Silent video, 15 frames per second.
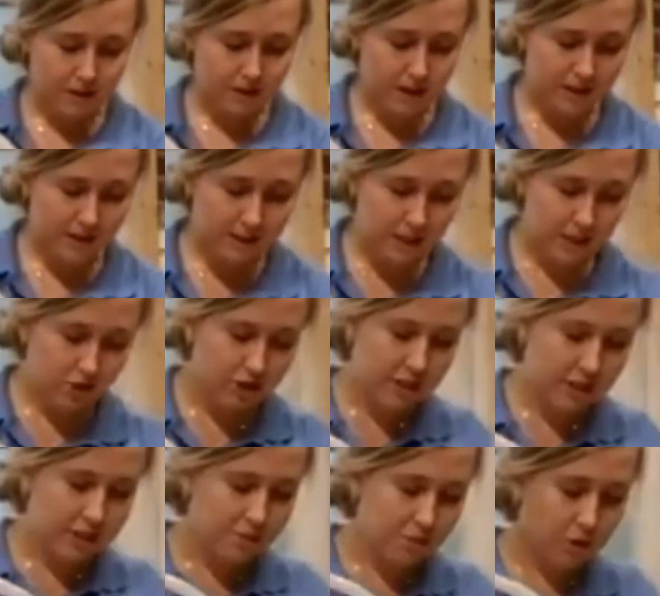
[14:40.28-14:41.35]
Let's see, you
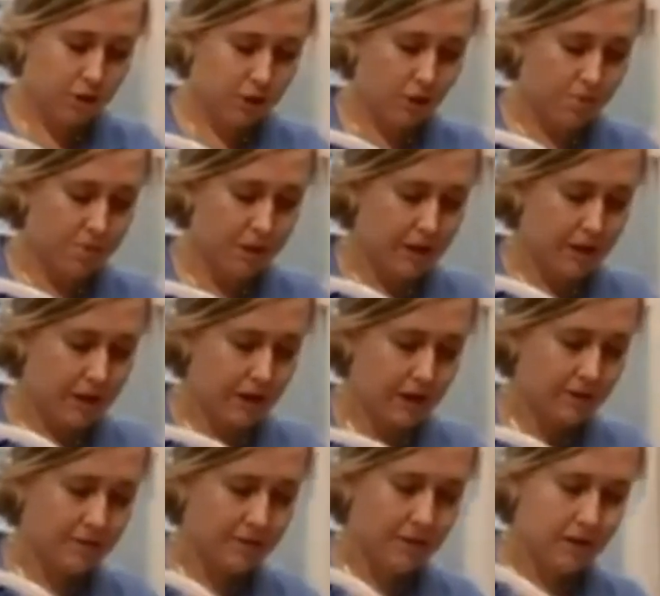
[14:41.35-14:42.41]
need some more soap in
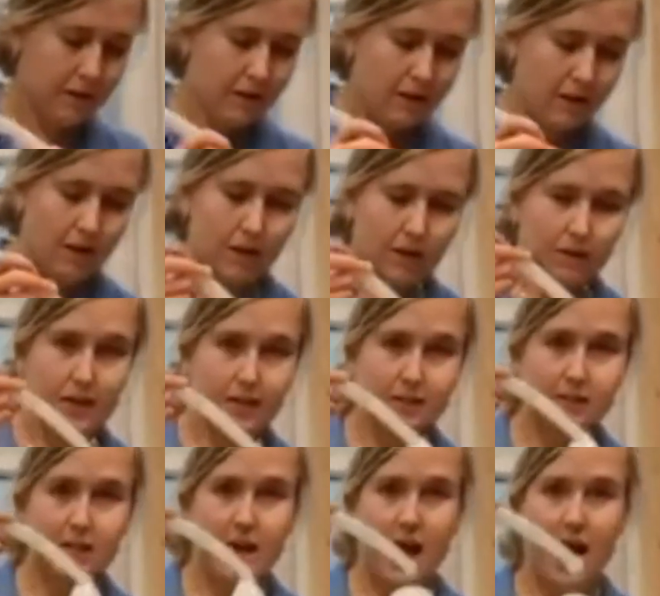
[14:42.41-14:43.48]
here. Let's
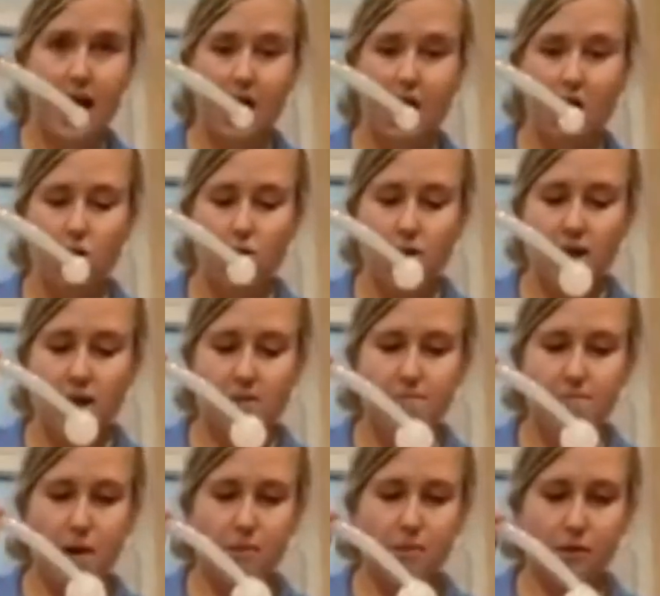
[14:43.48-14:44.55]
see how many
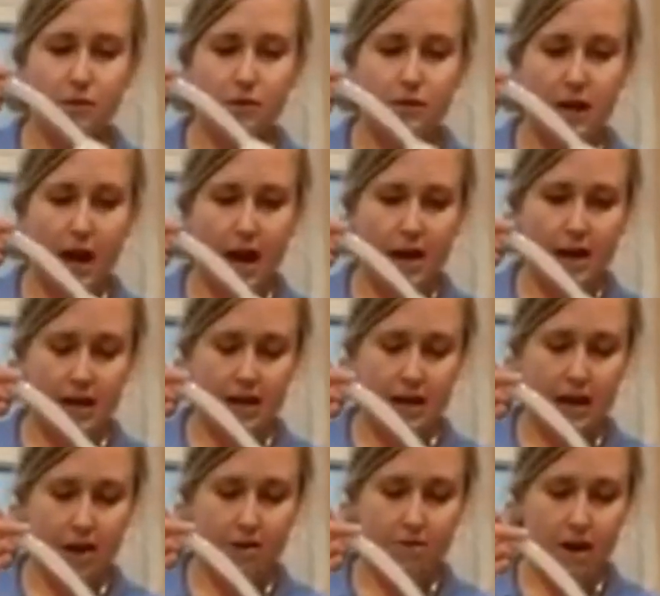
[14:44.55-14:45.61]
bubbles I can
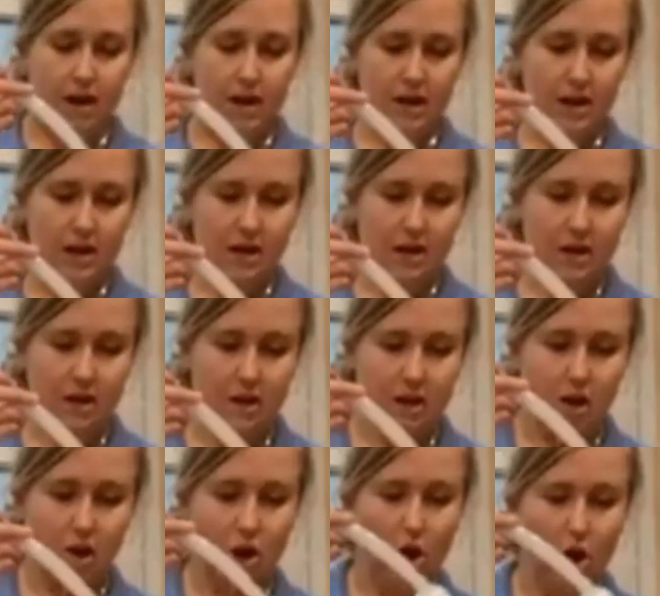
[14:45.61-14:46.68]
get. Ready?
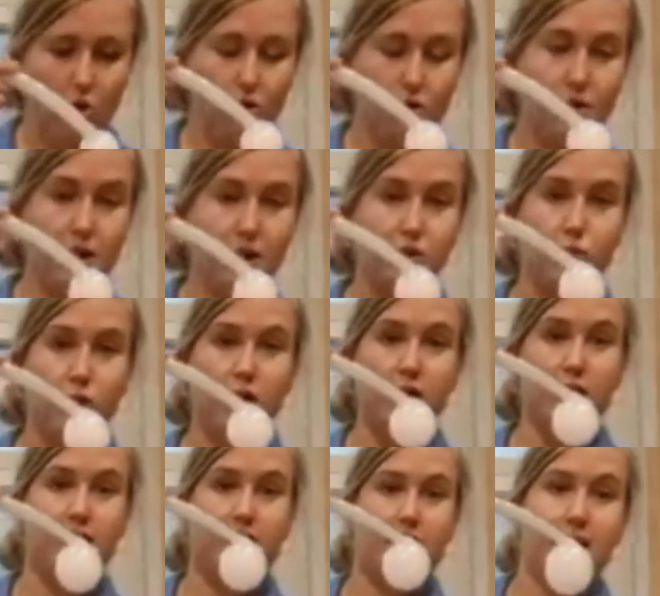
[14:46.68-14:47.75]
Oh, there's one.
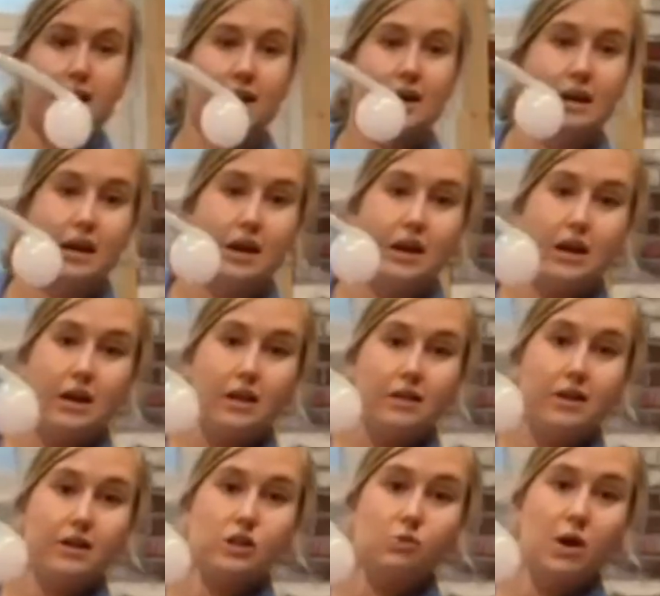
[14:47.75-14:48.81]

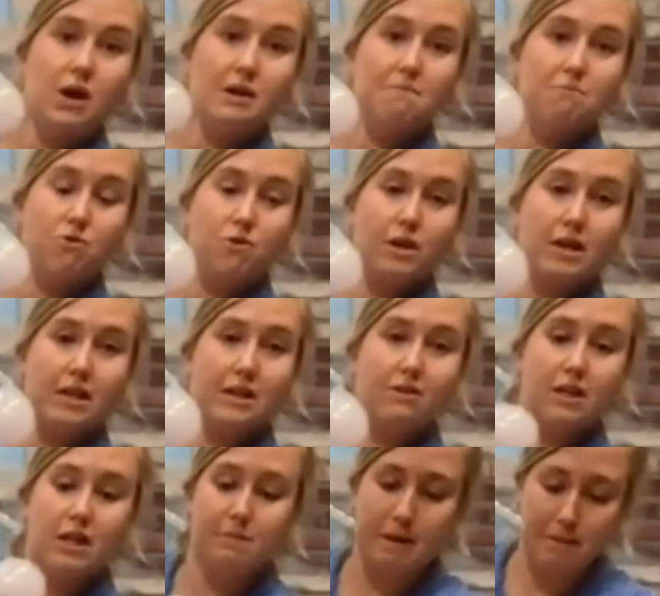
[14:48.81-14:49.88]
There's one really,
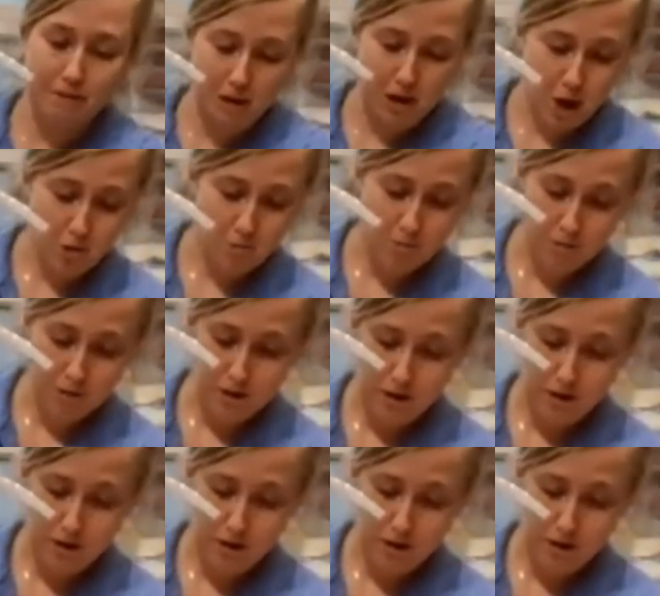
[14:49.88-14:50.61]
really big bubble.